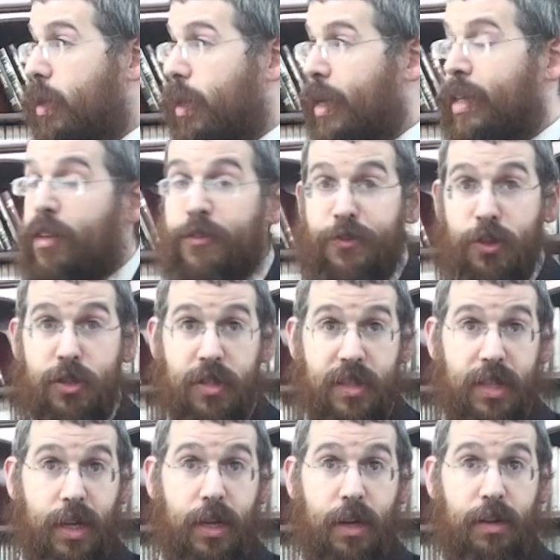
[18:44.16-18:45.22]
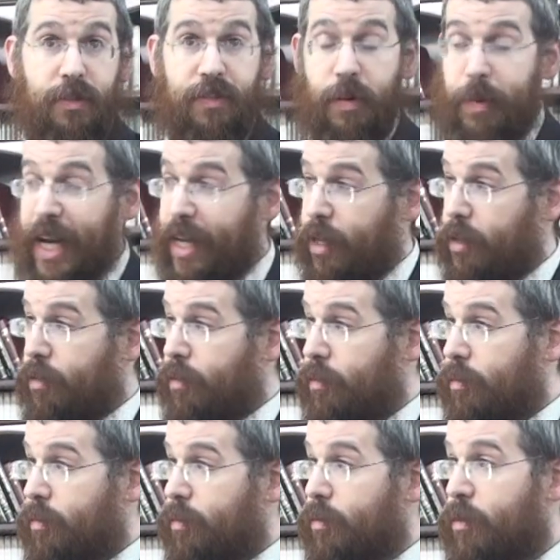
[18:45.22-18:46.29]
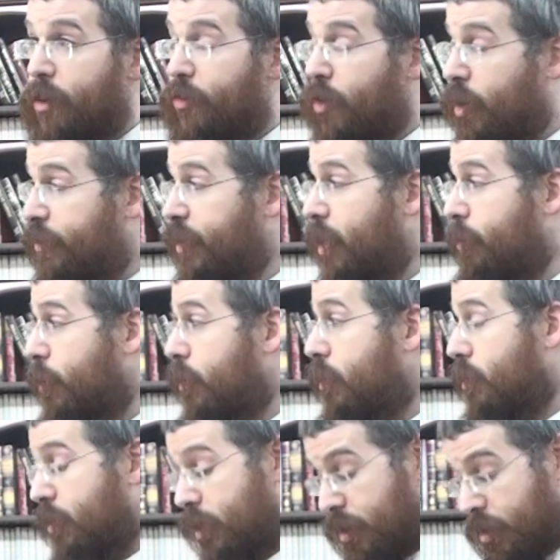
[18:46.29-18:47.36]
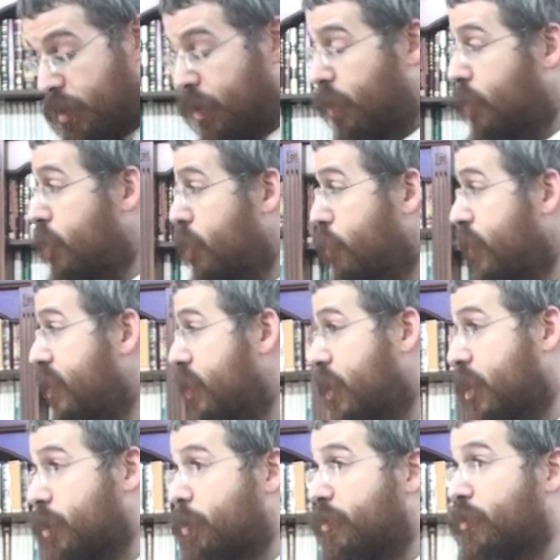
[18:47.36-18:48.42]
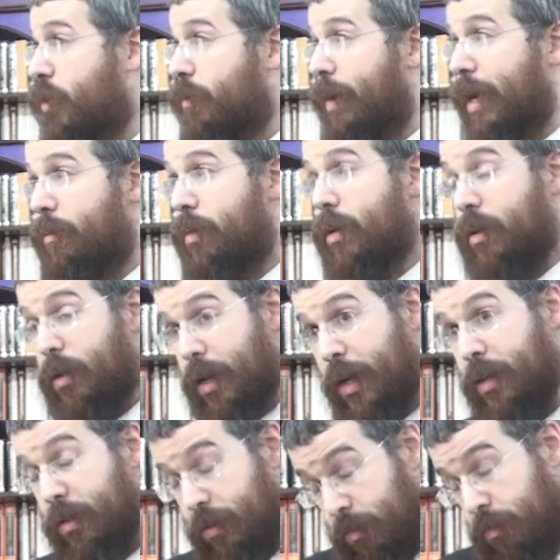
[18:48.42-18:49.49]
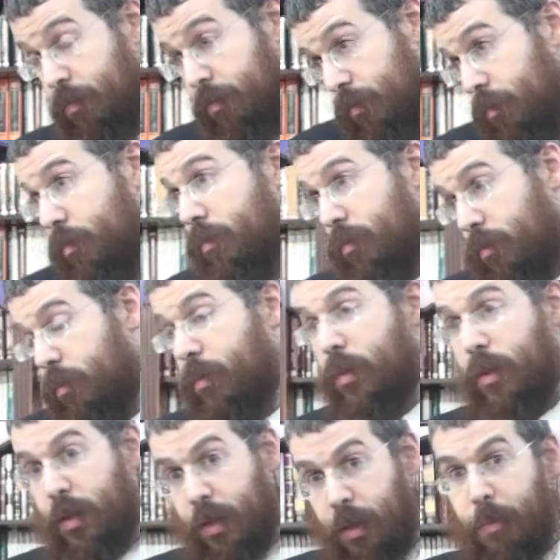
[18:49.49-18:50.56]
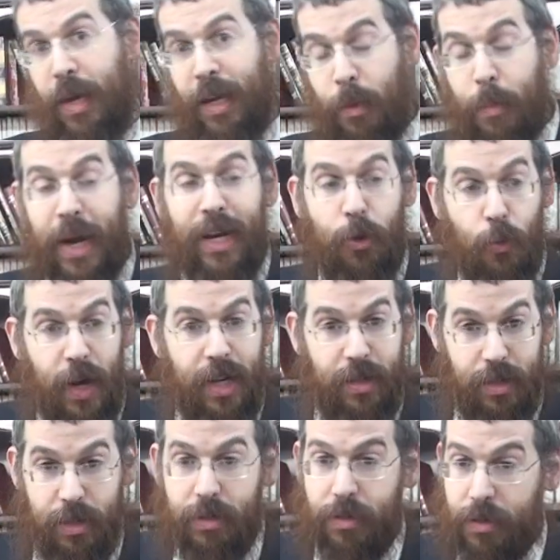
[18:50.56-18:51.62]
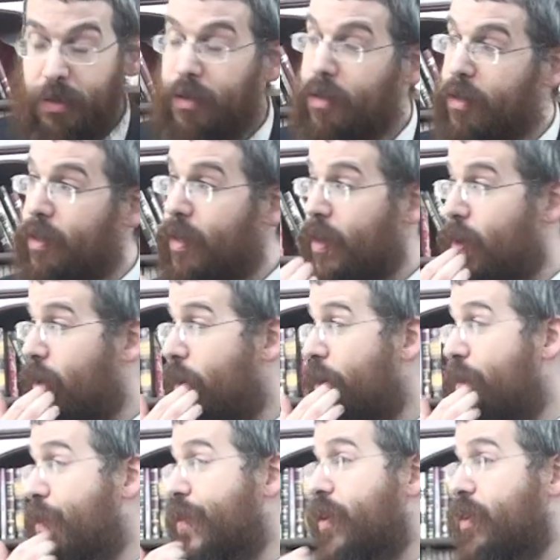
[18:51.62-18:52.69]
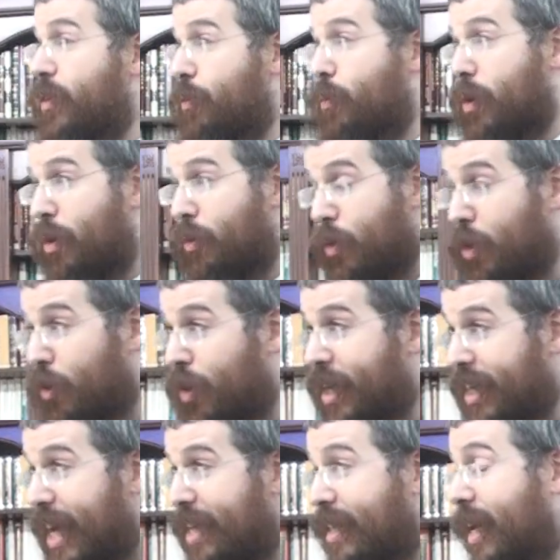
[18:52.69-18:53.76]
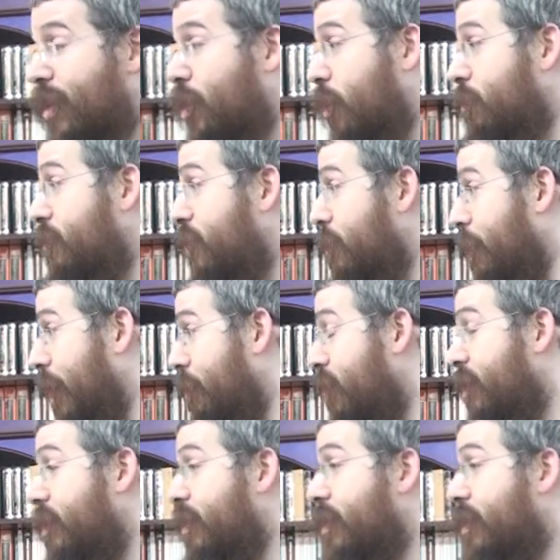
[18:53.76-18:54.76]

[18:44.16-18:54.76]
In the first Sikha of the Fabrengen, Tashuk of Gimel, there's three Sikhas before the Maimer, and in many ways, we could look at that as Akdam for the Maimer.